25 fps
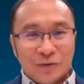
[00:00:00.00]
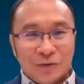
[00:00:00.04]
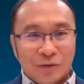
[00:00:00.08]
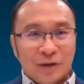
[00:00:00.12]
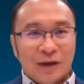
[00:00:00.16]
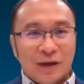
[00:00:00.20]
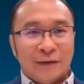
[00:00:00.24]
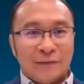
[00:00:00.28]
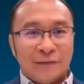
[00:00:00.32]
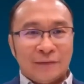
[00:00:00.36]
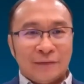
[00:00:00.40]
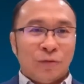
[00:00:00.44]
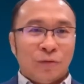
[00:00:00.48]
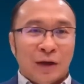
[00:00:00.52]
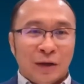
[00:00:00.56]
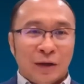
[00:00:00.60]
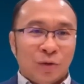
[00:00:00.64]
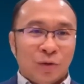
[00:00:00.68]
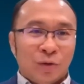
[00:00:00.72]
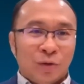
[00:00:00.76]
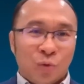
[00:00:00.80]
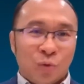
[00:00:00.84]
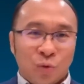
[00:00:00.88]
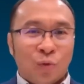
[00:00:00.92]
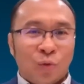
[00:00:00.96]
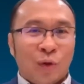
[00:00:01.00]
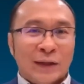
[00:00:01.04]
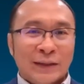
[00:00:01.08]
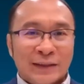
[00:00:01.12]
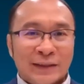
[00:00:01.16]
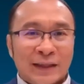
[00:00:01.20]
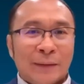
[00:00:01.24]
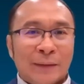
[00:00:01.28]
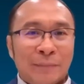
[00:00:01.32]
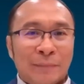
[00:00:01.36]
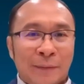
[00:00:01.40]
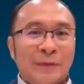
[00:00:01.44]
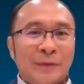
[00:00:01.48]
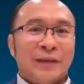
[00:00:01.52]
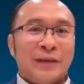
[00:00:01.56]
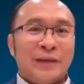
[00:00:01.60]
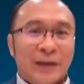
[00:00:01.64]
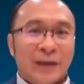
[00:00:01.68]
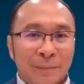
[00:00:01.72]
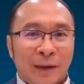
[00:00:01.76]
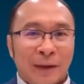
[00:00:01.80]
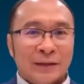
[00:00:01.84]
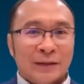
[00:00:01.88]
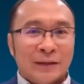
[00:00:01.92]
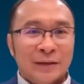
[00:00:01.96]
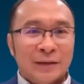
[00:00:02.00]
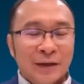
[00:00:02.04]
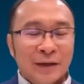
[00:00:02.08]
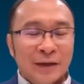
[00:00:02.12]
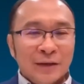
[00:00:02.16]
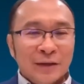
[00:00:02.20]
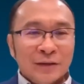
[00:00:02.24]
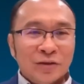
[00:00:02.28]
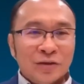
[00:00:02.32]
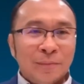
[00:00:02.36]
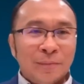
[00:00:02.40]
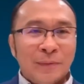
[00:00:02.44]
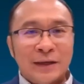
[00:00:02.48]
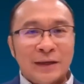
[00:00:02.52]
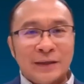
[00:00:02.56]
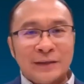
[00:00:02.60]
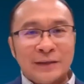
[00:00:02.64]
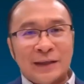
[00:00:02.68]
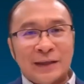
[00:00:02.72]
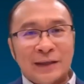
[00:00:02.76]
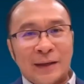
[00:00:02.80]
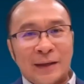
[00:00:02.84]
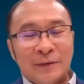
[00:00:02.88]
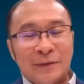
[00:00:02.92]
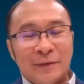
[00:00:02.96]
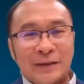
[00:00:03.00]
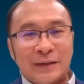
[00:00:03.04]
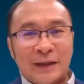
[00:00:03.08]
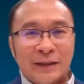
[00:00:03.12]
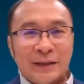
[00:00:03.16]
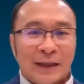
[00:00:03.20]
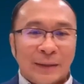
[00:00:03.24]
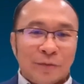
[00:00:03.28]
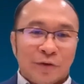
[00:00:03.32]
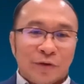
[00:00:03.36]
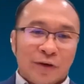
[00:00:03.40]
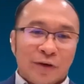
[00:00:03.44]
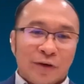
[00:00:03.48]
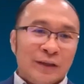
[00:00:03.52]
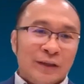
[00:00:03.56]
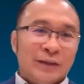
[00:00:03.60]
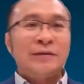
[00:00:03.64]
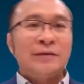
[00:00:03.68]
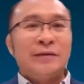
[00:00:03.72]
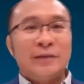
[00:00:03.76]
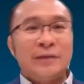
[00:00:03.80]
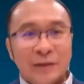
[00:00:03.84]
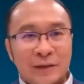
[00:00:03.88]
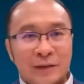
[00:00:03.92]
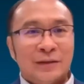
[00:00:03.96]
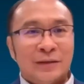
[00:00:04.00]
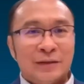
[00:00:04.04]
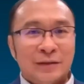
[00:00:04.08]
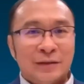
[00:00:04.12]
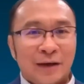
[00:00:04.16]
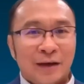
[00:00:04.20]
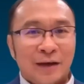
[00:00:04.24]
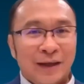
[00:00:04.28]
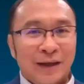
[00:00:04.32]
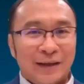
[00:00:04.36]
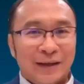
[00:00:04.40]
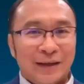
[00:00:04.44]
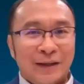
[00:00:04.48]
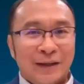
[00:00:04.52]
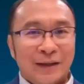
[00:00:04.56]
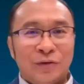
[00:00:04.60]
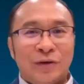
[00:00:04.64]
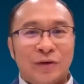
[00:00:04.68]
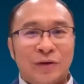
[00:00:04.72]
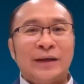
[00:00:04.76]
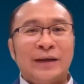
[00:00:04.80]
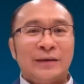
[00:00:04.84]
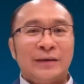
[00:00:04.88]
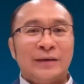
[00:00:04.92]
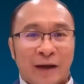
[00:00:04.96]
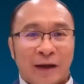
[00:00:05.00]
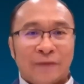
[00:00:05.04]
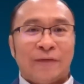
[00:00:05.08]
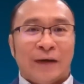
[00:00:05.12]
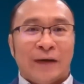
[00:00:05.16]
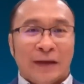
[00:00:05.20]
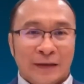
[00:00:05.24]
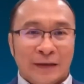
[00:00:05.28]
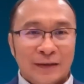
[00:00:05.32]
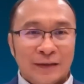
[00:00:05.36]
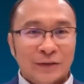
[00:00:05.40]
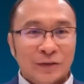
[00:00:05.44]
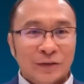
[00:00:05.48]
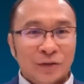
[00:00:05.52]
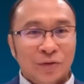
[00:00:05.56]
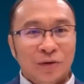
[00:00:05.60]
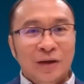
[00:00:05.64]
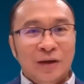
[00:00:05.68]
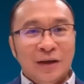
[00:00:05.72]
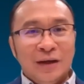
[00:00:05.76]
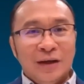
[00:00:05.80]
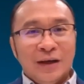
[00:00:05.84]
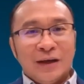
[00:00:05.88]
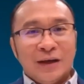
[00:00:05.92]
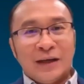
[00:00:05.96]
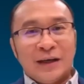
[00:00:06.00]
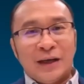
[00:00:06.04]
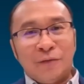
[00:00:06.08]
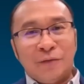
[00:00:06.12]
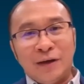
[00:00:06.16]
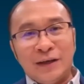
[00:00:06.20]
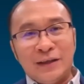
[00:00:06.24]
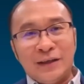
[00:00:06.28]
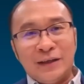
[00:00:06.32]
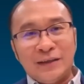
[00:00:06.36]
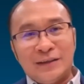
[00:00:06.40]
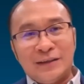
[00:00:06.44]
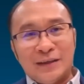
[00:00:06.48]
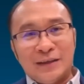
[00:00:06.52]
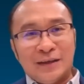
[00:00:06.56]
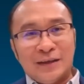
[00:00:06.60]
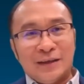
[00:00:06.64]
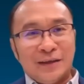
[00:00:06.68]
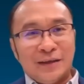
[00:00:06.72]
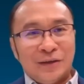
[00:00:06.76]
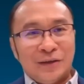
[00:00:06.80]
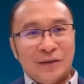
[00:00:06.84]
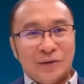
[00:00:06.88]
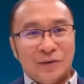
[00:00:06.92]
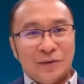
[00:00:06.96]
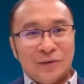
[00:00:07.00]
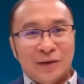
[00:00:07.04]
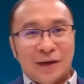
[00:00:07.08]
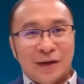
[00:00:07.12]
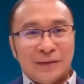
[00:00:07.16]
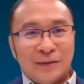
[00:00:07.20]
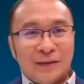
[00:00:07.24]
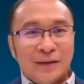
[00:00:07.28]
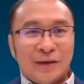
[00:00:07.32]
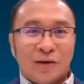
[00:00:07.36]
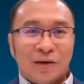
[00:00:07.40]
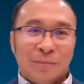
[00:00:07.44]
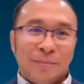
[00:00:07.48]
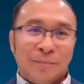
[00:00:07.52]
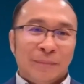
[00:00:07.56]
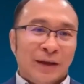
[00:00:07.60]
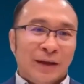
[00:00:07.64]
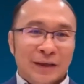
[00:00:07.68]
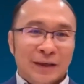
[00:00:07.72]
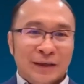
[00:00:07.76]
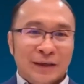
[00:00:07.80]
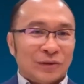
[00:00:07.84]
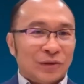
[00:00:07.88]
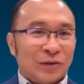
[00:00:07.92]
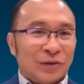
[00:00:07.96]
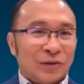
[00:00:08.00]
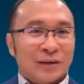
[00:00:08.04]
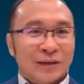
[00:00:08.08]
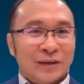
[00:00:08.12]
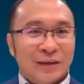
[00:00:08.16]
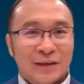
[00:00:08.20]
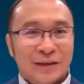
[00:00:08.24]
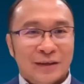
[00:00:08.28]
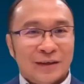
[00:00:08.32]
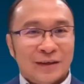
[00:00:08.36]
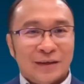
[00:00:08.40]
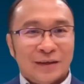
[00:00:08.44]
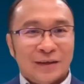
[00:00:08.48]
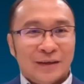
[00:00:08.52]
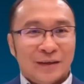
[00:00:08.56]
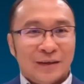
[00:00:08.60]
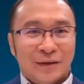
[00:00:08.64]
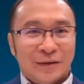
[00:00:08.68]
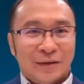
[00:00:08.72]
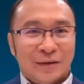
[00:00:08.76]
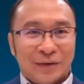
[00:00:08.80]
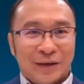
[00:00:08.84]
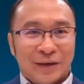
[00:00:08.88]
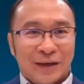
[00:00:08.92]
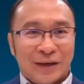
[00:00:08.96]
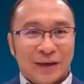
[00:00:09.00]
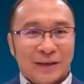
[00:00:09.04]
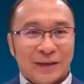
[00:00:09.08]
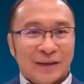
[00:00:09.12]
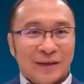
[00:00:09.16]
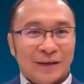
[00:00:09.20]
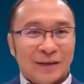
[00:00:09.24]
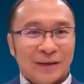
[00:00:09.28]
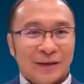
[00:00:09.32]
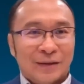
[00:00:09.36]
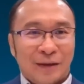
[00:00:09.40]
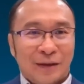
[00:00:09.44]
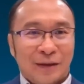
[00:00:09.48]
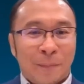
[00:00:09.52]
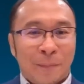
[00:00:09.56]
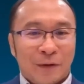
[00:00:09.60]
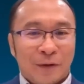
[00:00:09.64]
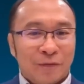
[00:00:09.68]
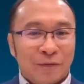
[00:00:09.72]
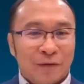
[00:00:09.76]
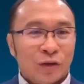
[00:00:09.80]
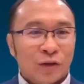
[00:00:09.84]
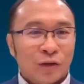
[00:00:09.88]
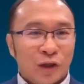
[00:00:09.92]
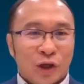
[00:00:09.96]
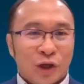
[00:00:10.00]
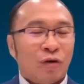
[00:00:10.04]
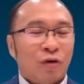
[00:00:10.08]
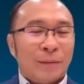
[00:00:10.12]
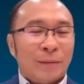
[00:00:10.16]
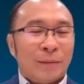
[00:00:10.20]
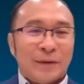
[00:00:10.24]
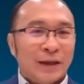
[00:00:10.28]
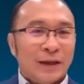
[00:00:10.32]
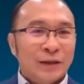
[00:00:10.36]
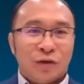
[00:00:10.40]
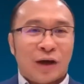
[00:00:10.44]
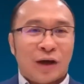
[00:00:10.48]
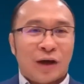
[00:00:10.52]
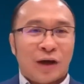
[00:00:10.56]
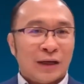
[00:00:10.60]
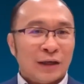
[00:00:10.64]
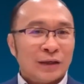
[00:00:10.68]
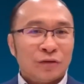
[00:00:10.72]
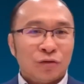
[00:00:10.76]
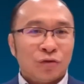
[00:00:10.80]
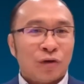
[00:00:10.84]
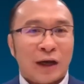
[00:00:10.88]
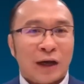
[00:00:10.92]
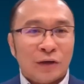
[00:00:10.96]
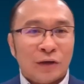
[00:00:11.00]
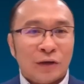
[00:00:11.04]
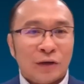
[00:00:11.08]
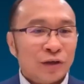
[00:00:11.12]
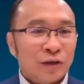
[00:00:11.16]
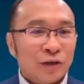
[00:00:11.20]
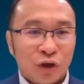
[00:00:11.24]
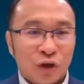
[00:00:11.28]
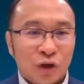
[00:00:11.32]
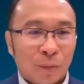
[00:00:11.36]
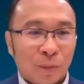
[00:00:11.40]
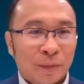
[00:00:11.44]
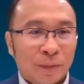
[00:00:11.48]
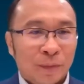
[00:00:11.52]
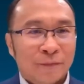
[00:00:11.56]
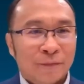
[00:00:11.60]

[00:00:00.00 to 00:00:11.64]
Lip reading: So after one time, maybe 3 months. So by the time 10 time already 3 years, right? And get it right finally. So that one is I think they got many story, that if people are not equipped, then you can't do the job.